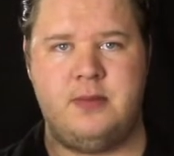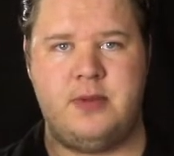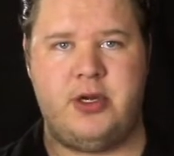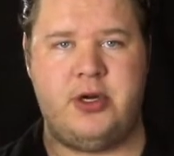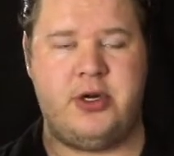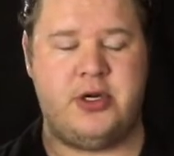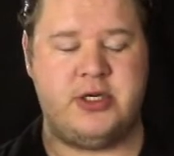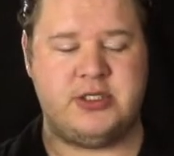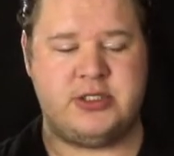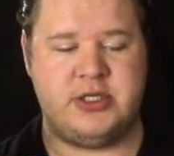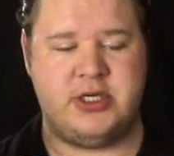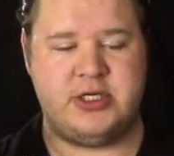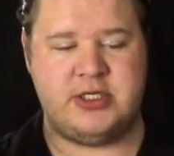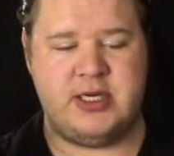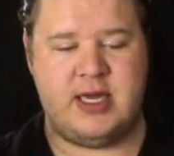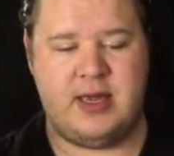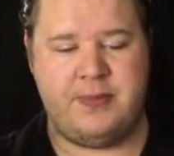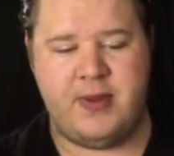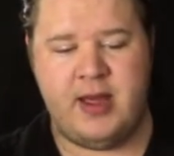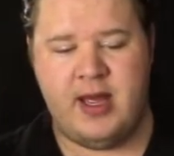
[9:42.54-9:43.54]
You're going to search
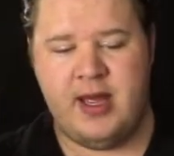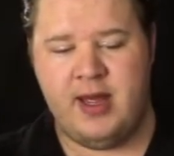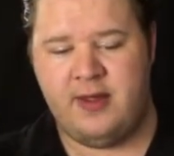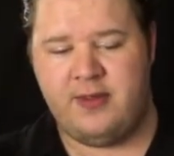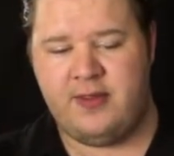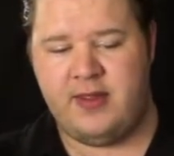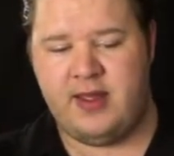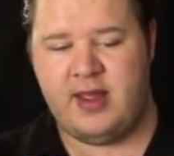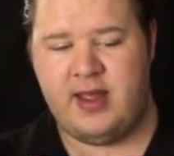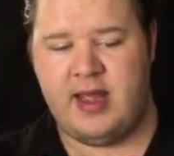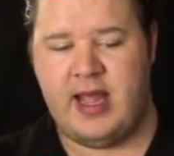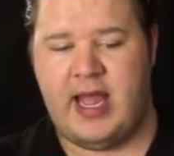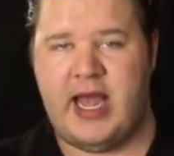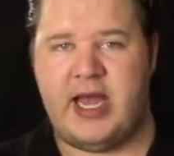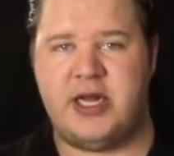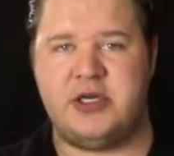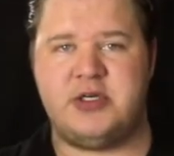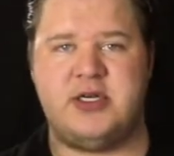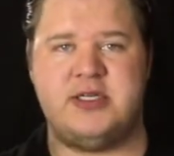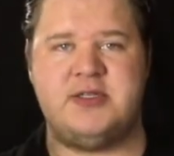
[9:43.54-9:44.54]
up the
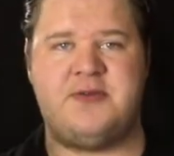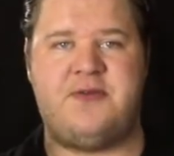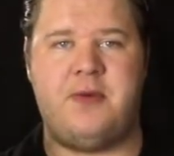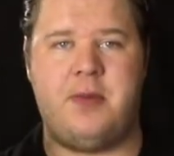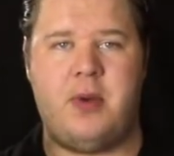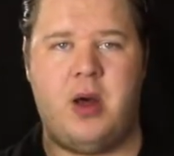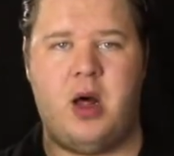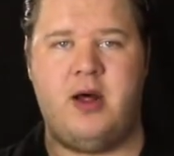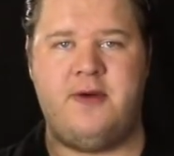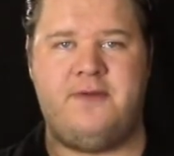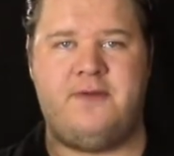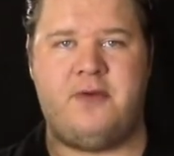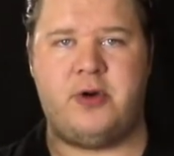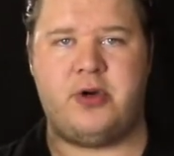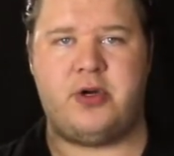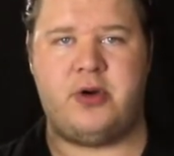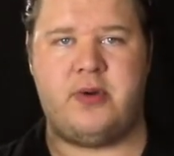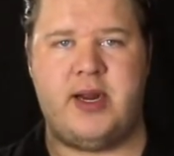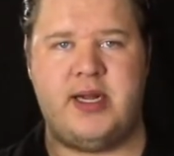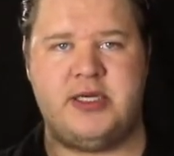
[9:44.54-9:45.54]
address from all
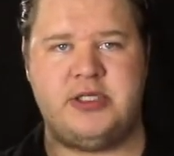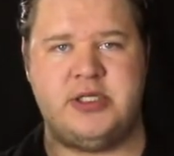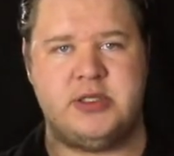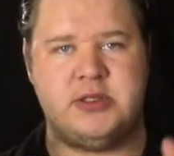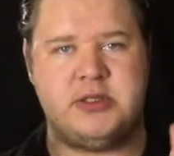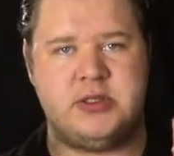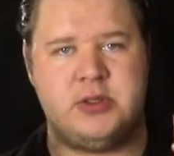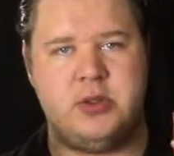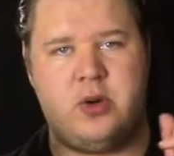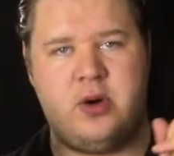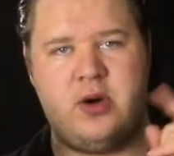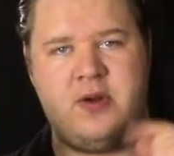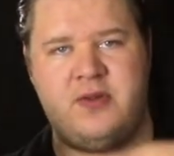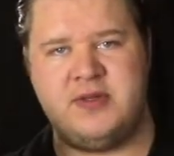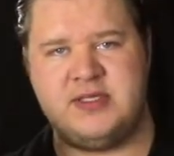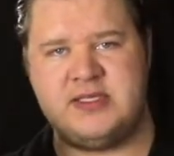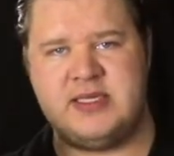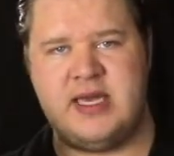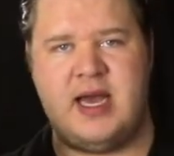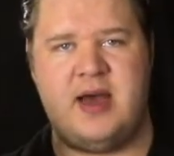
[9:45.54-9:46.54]
4 directions:
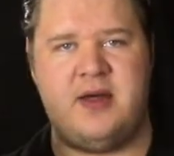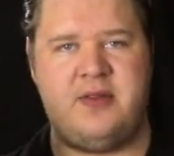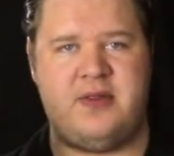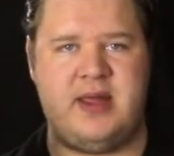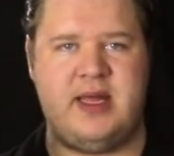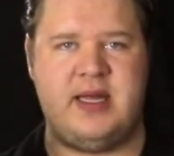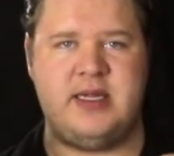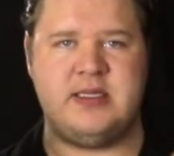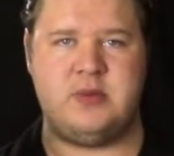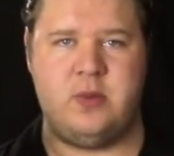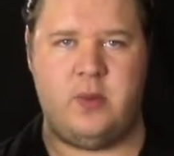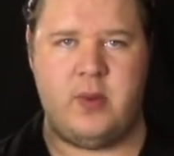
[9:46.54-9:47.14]
north, south, east,